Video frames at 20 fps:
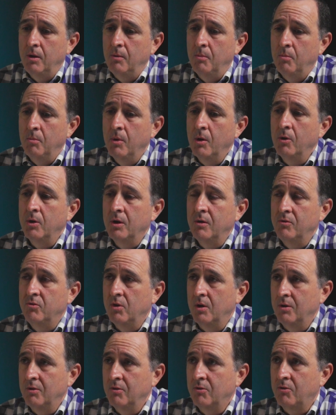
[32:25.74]
motives
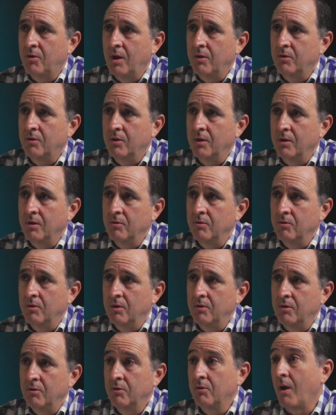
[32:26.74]
and incentives
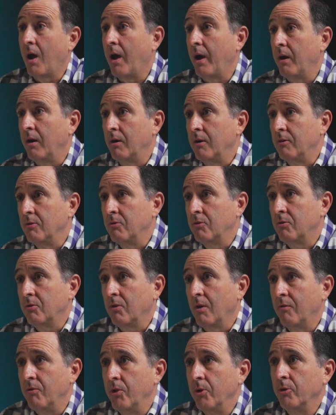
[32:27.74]
and desires
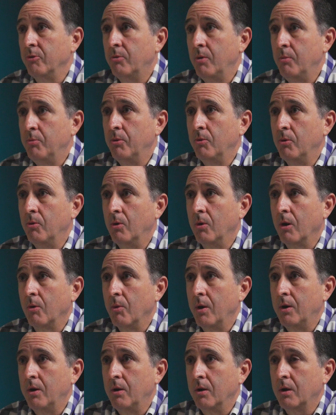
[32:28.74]
of those people who are
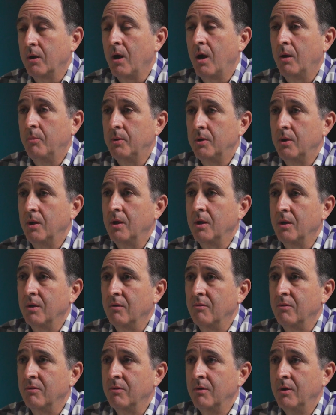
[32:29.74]
ready to come and
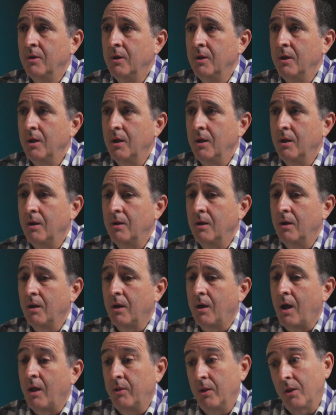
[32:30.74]
give. And
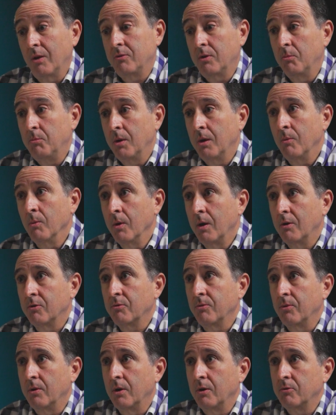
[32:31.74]
I think that's a big risk
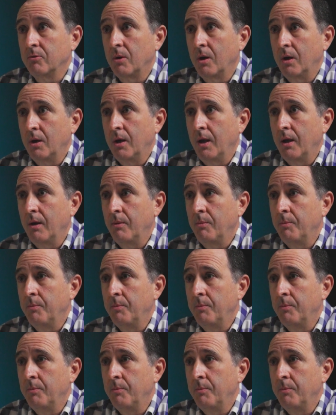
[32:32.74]
for us right now.